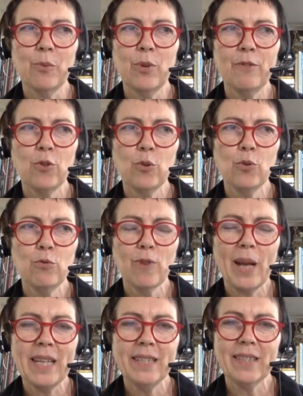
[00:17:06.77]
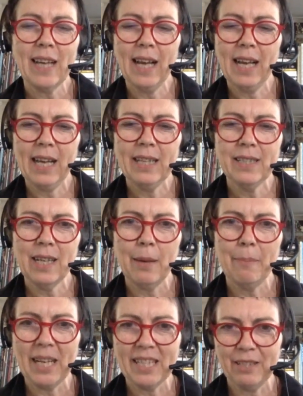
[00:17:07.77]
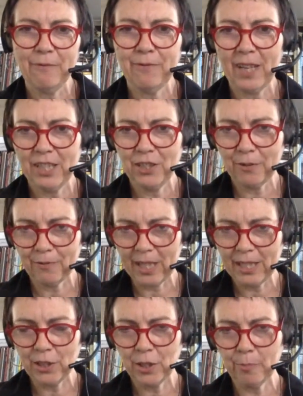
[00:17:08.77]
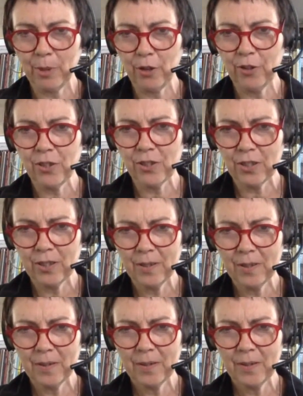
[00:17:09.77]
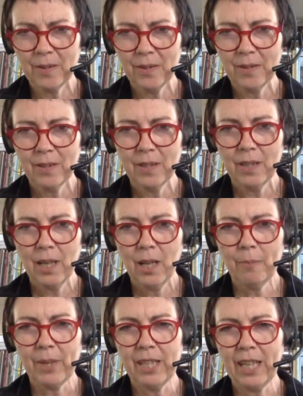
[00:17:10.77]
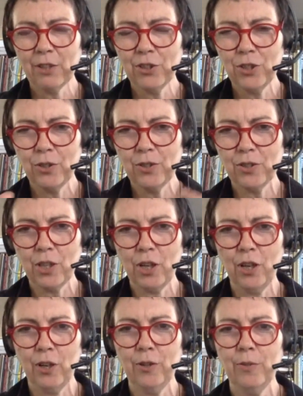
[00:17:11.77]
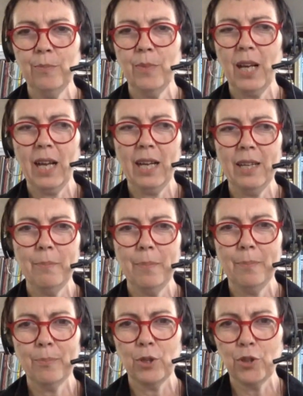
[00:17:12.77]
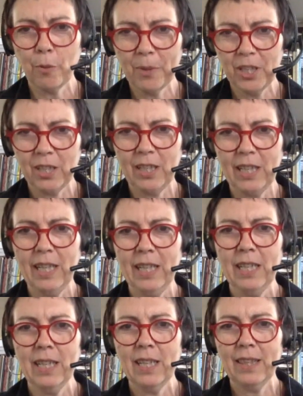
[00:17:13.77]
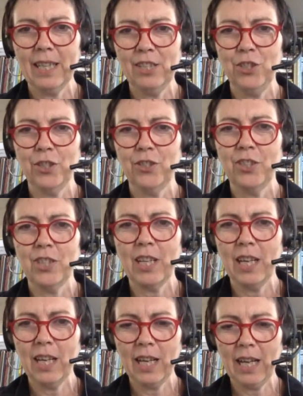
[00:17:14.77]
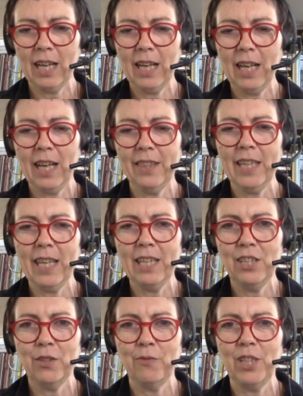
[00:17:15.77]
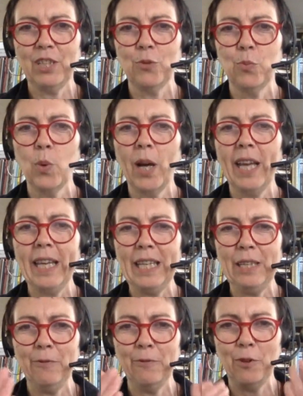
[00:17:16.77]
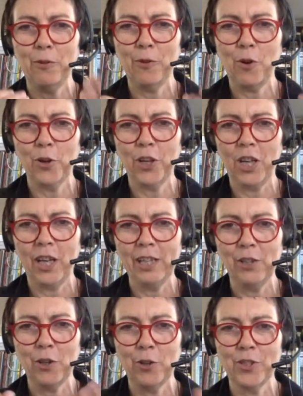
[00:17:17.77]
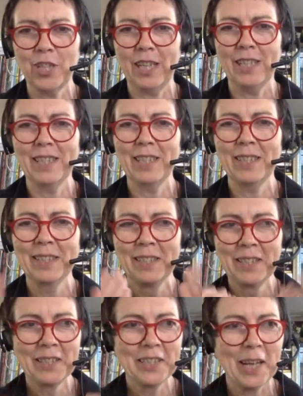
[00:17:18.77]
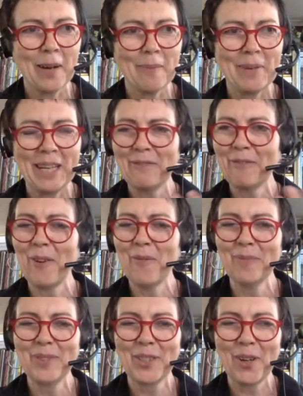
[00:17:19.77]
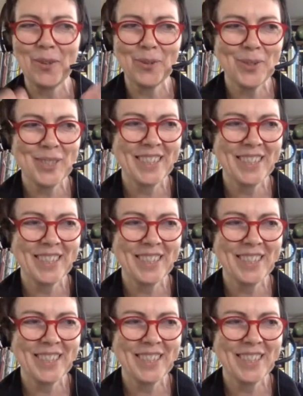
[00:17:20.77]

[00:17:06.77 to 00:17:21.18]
we've always had a massive face-to-face component, but now students at home, and predominantly they're just at the end of this wave of online content coming from schools.